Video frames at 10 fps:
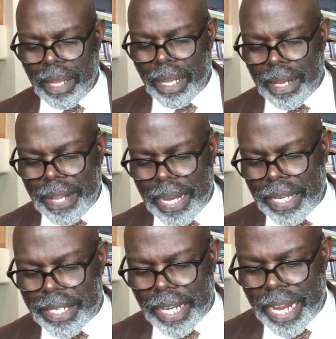And then
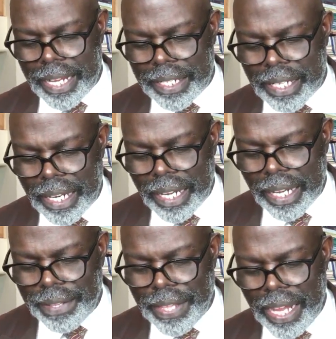it says,
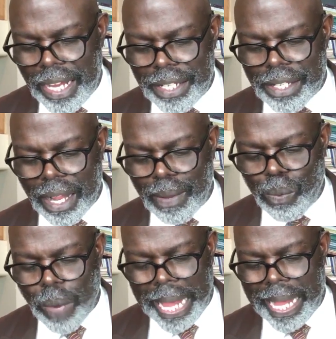these are
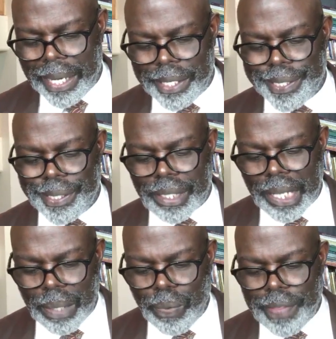wells
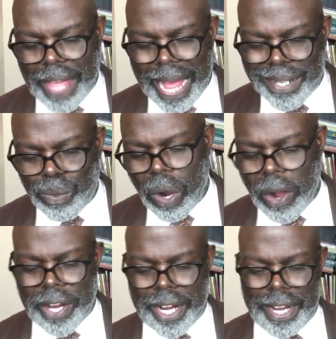without
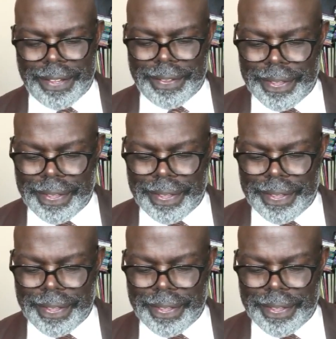water.